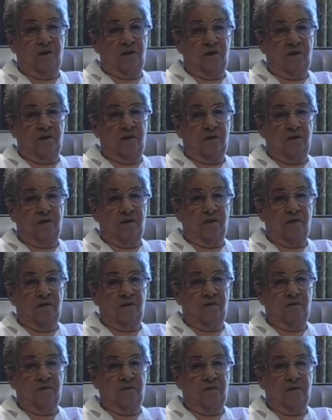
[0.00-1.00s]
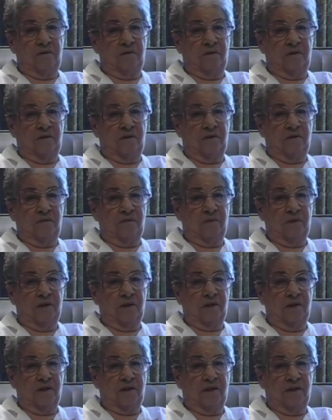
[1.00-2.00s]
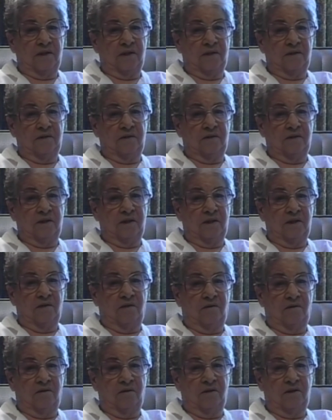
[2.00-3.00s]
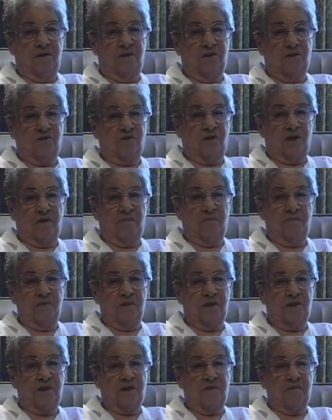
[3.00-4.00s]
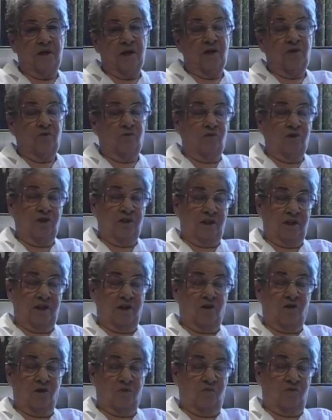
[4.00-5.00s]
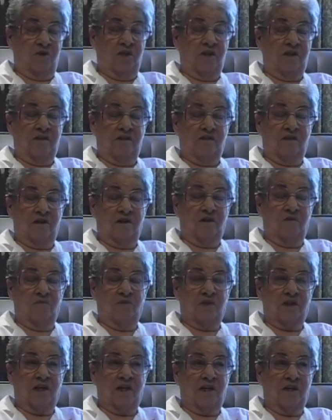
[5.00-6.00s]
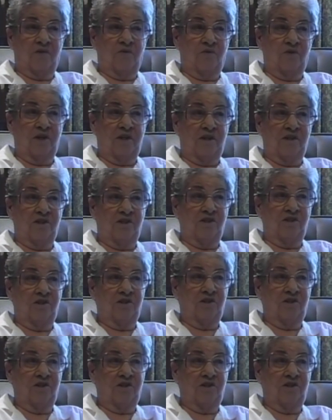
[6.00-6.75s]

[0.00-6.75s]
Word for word: He, uh, well, I can't hardly describe him except the reason they call him red. His hair was kind of reddish,